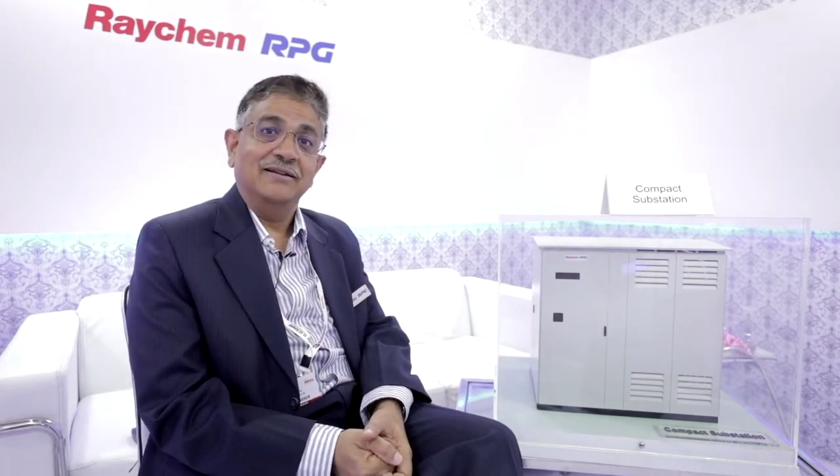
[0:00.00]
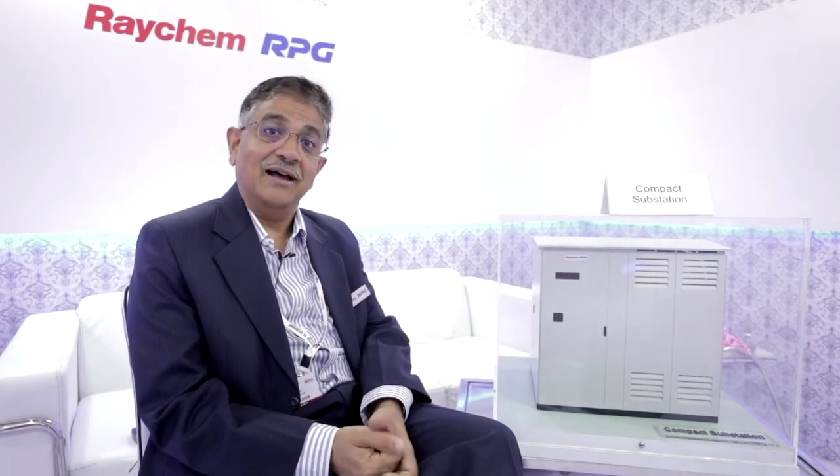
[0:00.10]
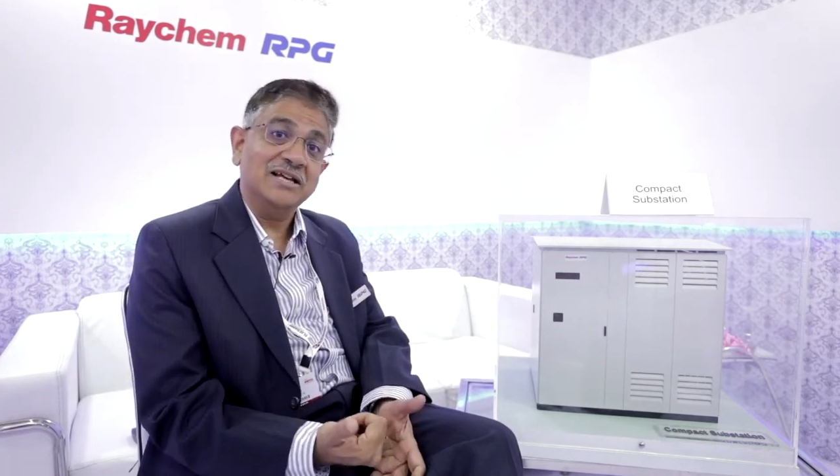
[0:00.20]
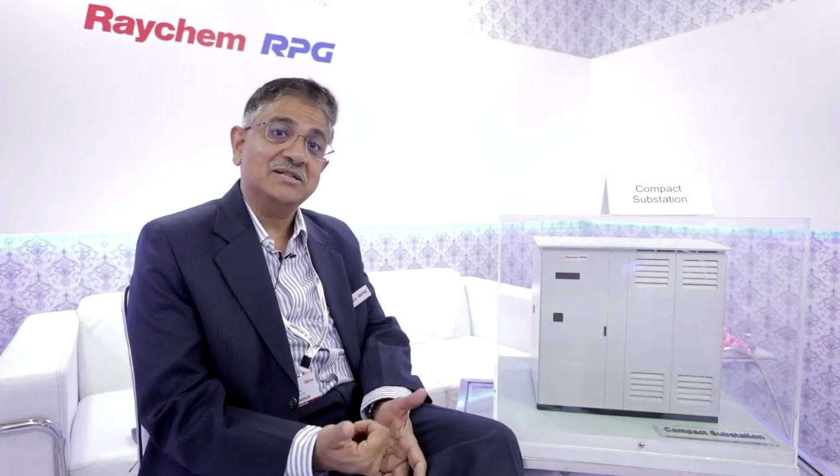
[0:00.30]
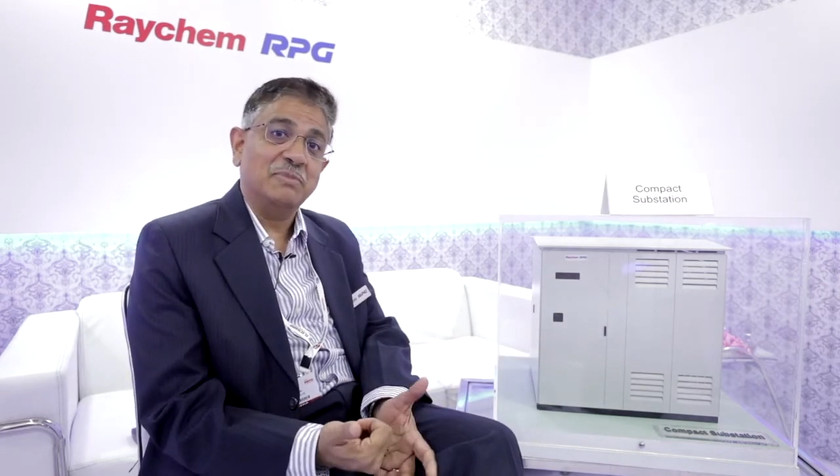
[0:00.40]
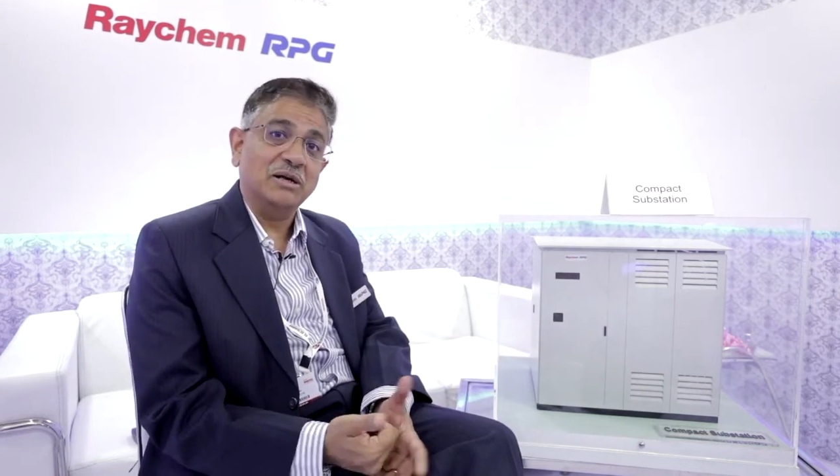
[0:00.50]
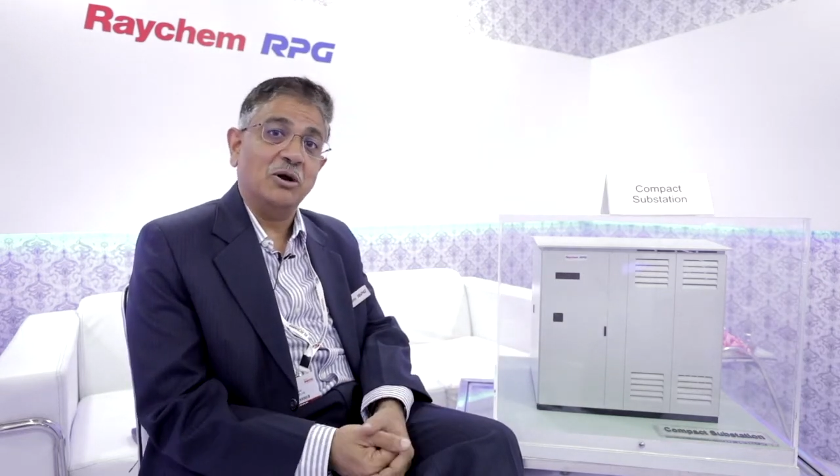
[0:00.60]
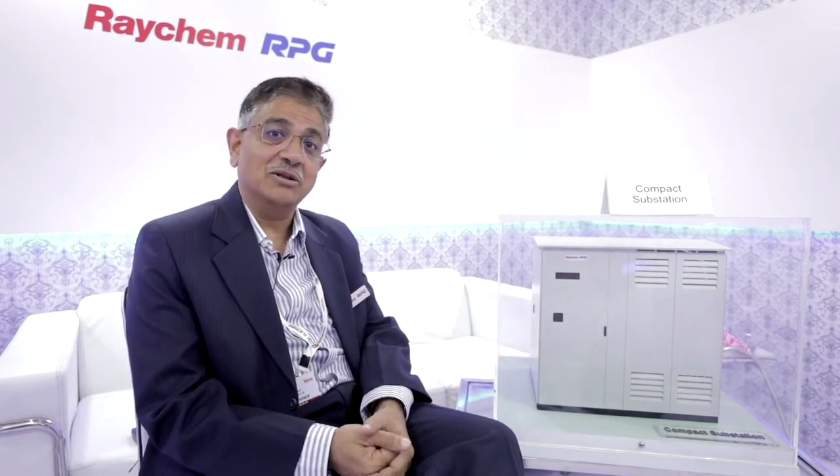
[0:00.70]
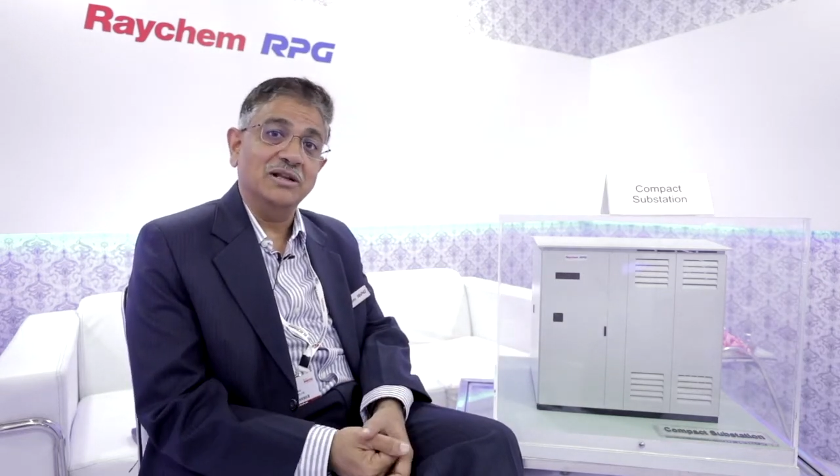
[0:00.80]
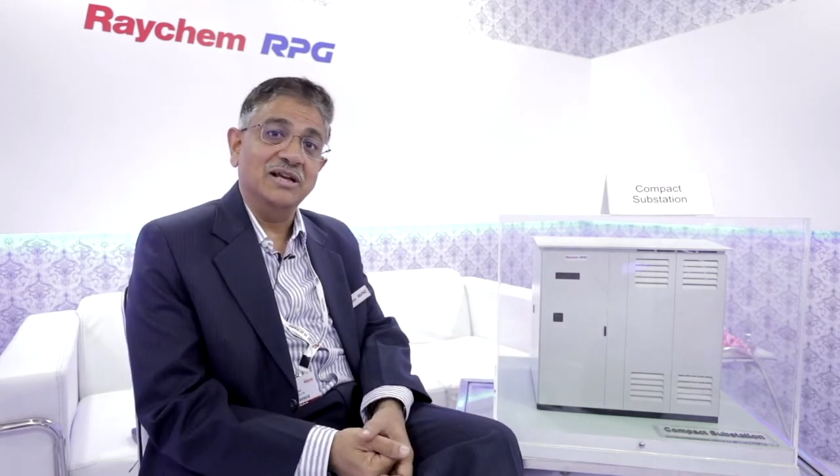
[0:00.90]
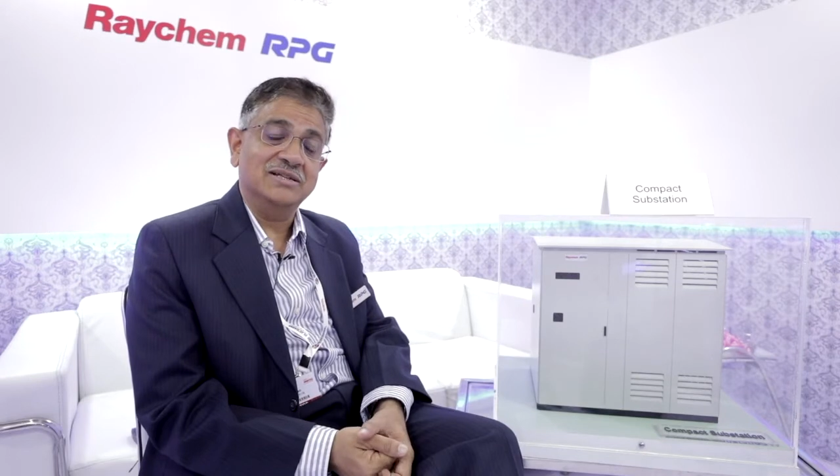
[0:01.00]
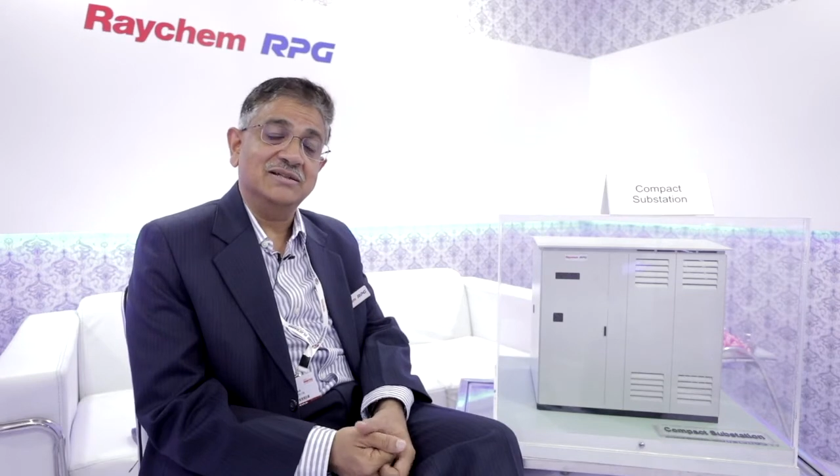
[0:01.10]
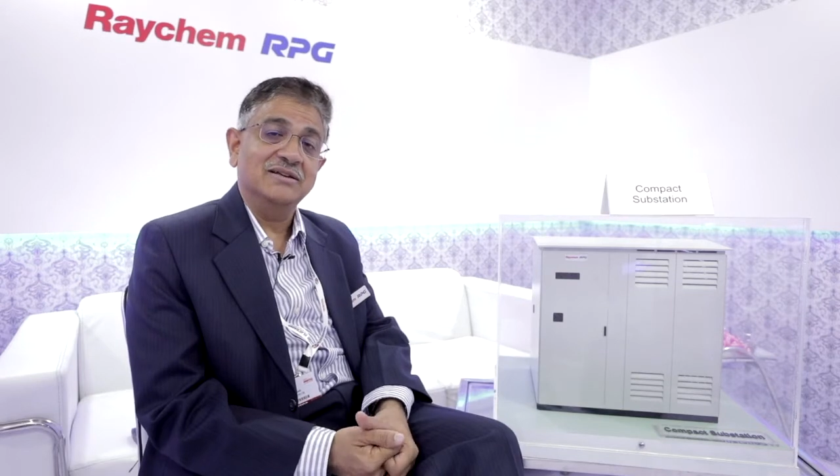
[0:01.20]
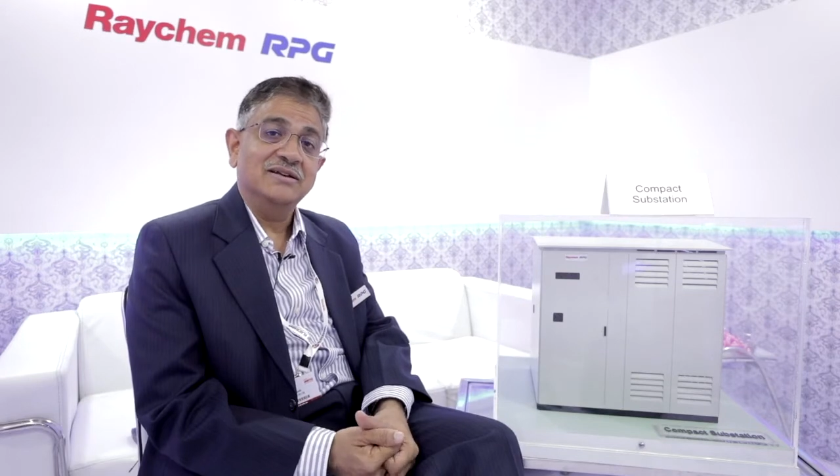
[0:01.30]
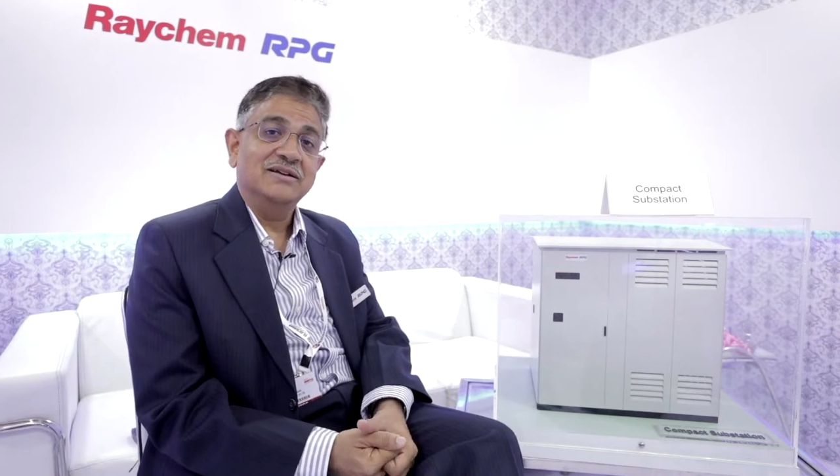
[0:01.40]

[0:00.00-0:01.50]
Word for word: Last but not the least,